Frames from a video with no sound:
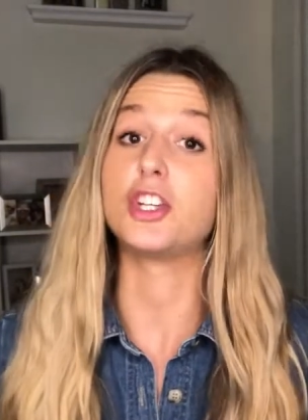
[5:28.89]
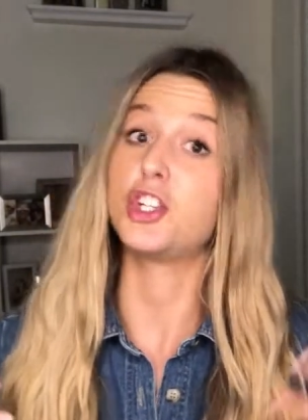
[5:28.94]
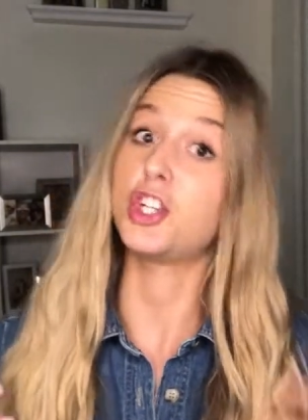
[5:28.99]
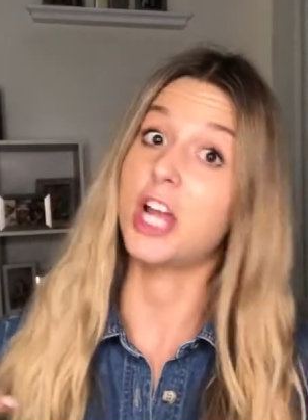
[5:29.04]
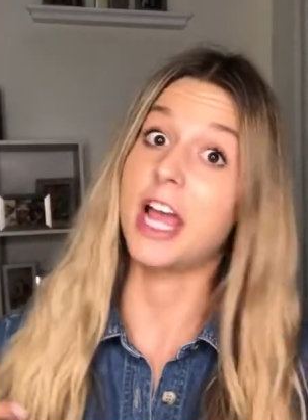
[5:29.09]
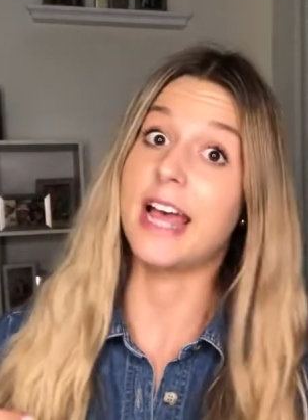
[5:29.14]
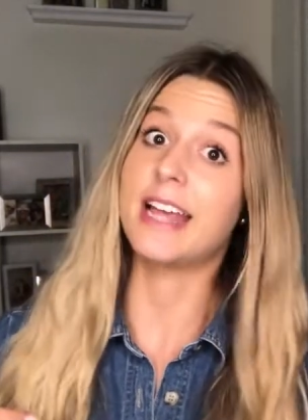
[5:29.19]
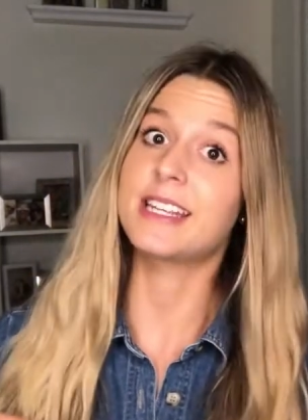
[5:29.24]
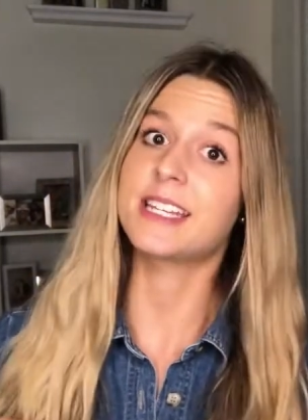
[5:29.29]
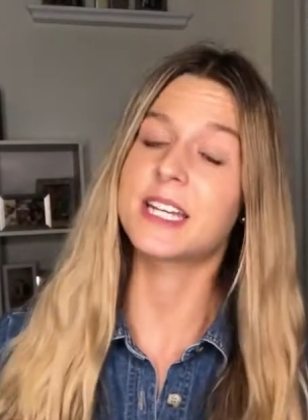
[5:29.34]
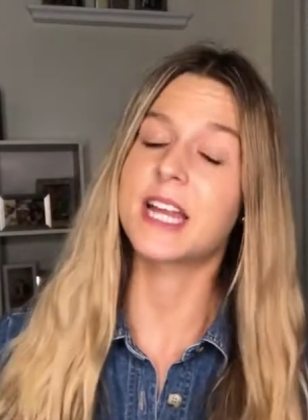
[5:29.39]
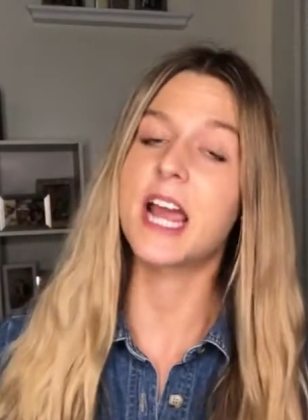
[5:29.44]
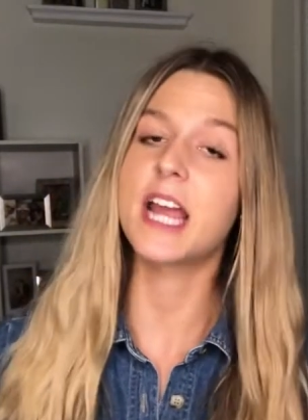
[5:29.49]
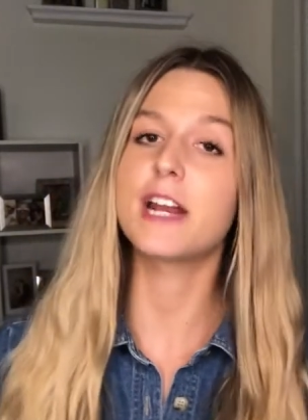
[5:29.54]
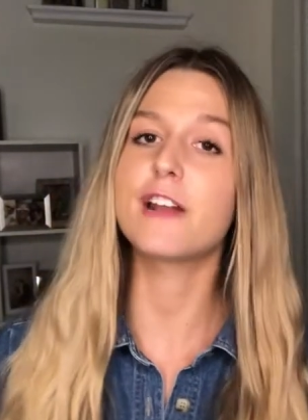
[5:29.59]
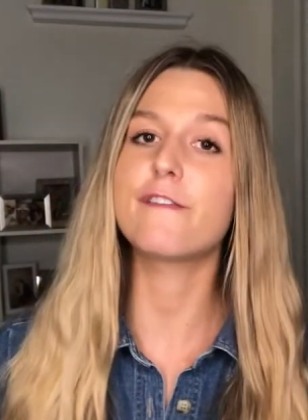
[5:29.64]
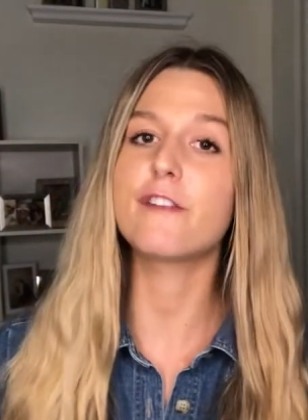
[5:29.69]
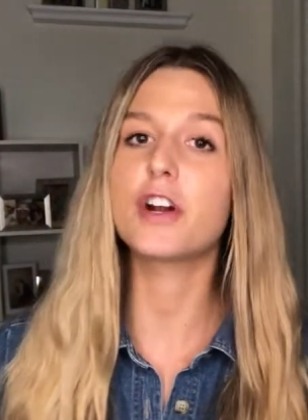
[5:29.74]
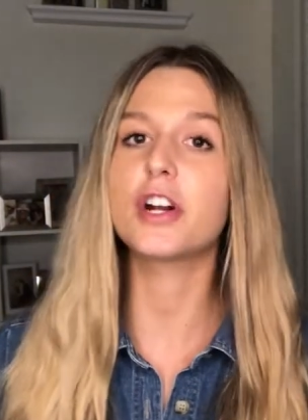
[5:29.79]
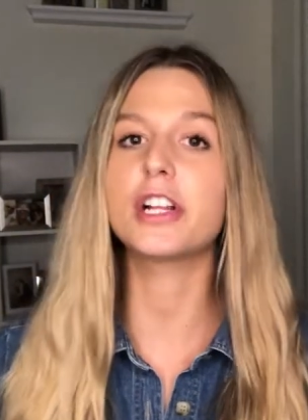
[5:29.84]
chest
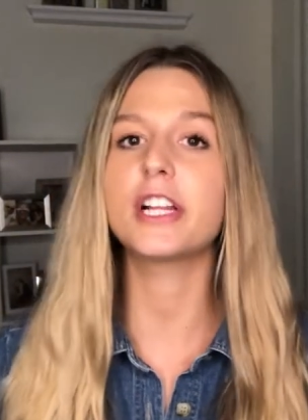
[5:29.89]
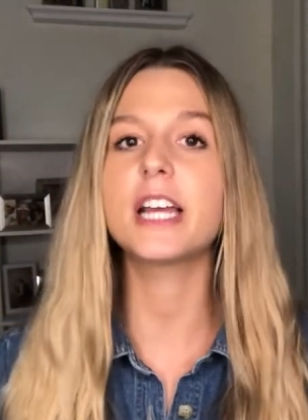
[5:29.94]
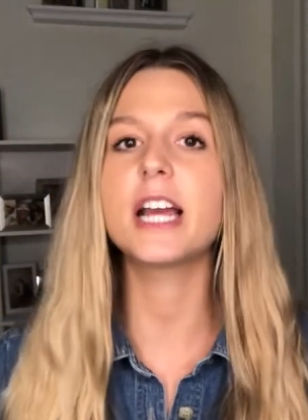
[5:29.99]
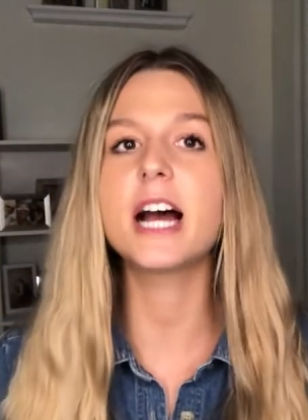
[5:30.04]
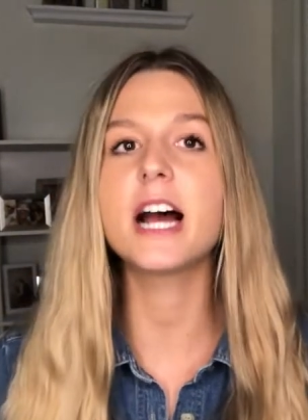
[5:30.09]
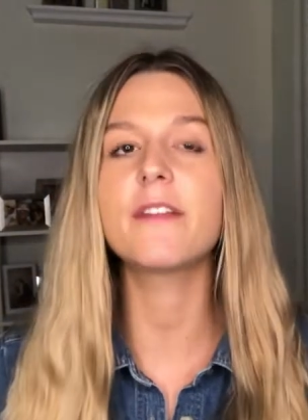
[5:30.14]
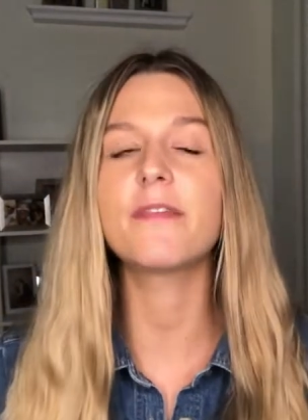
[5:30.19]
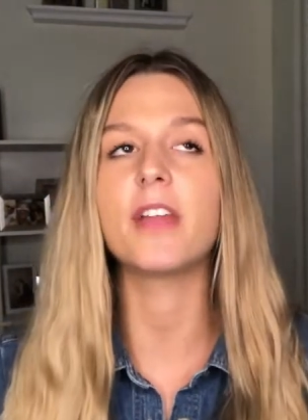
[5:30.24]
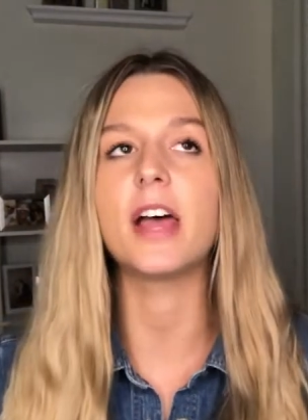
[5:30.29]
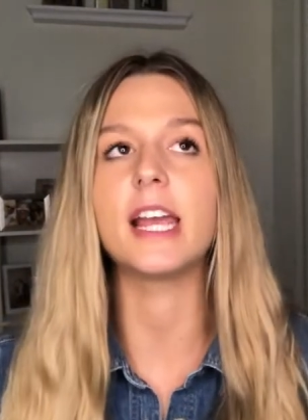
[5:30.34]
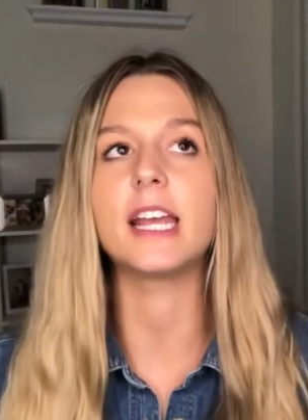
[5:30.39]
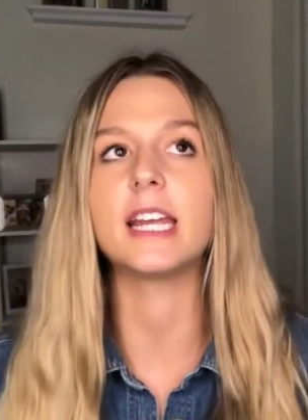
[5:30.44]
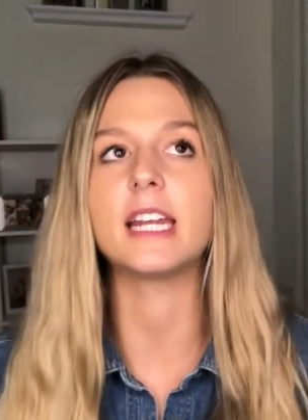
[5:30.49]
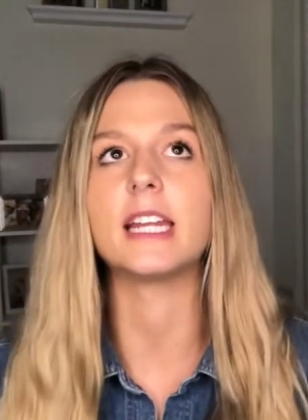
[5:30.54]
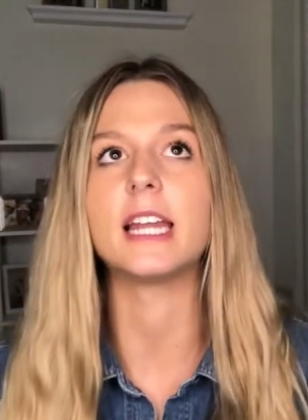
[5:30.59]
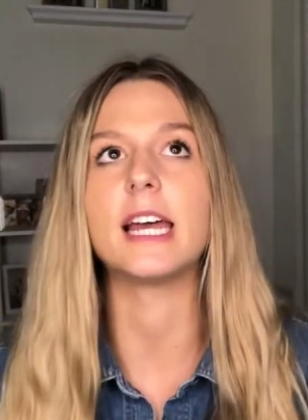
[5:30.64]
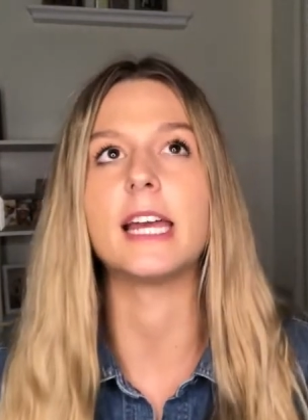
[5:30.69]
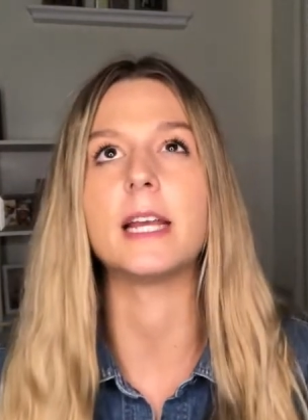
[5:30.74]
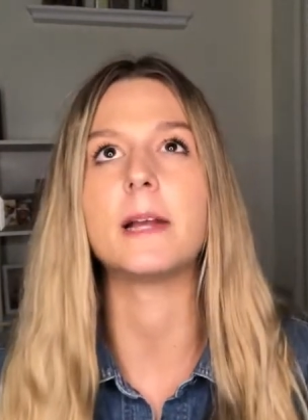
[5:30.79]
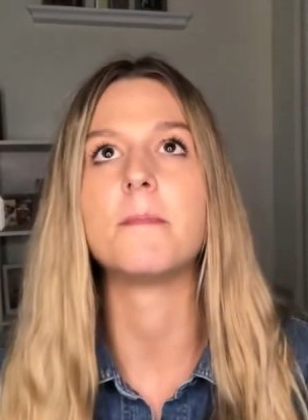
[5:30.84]
kind of early on, like
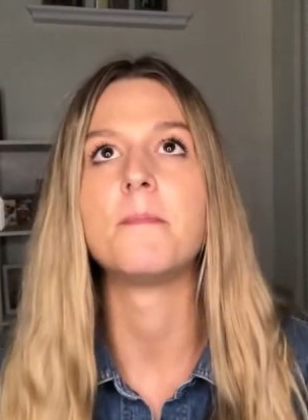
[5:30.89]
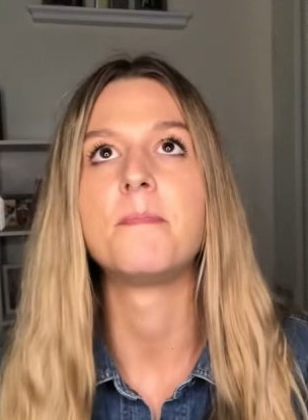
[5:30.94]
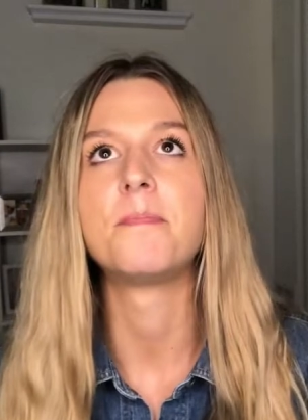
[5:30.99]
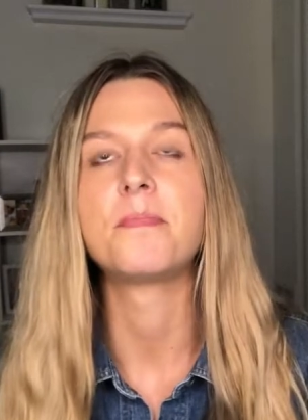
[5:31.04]
in like